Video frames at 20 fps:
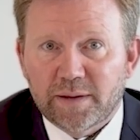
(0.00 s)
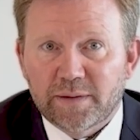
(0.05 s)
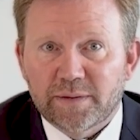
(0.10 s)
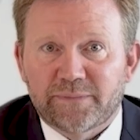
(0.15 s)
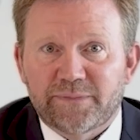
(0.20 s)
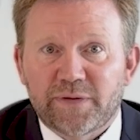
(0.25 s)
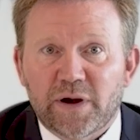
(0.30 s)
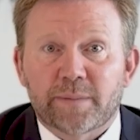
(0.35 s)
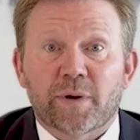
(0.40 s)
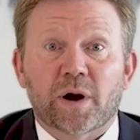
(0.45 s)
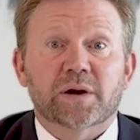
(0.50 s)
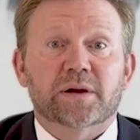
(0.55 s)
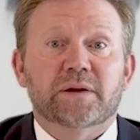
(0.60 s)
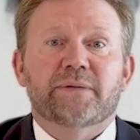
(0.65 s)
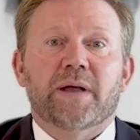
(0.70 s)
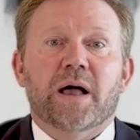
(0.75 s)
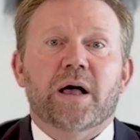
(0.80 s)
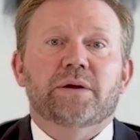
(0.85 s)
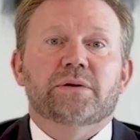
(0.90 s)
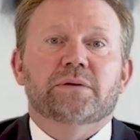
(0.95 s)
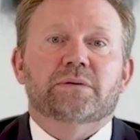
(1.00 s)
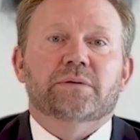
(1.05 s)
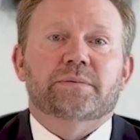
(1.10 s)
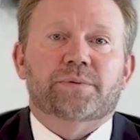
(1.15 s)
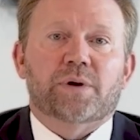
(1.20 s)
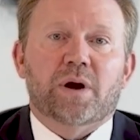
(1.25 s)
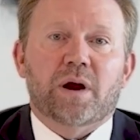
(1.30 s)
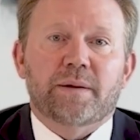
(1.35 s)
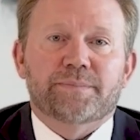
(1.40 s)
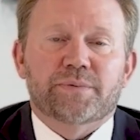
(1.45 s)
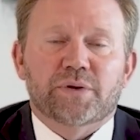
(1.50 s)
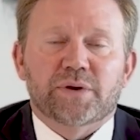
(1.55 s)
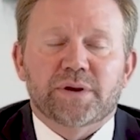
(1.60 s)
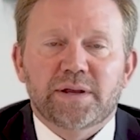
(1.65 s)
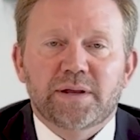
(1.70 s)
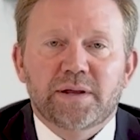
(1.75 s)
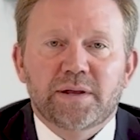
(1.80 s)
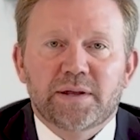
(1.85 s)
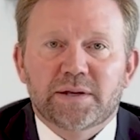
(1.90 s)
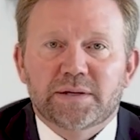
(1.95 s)
the fair market value of the
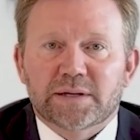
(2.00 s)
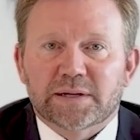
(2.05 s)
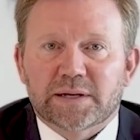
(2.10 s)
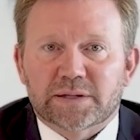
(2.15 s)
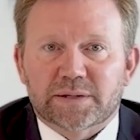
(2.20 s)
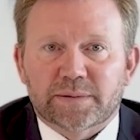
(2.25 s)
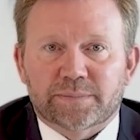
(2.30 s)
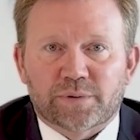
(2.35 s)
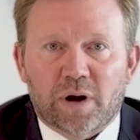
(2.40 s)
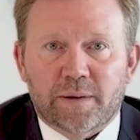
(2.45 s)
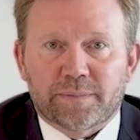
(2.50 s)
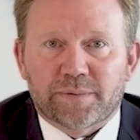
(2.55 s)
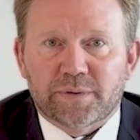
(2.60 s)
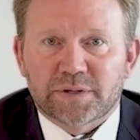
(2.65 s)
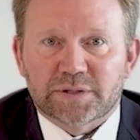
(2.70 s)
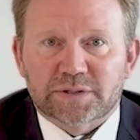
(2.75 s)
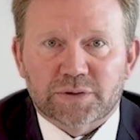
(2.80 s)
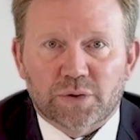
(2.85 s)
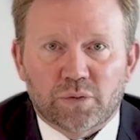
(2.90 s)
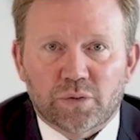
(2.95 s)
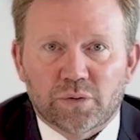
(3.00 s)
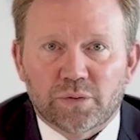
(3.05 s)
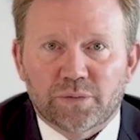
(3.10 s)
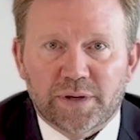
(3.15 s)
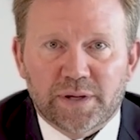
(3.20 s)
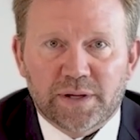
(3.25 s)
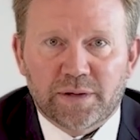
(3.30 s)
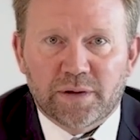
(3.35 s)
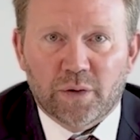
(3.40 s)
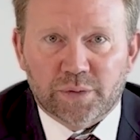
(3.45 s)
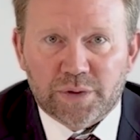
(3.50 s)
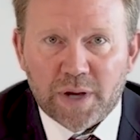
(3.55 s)
property to get the property sold in no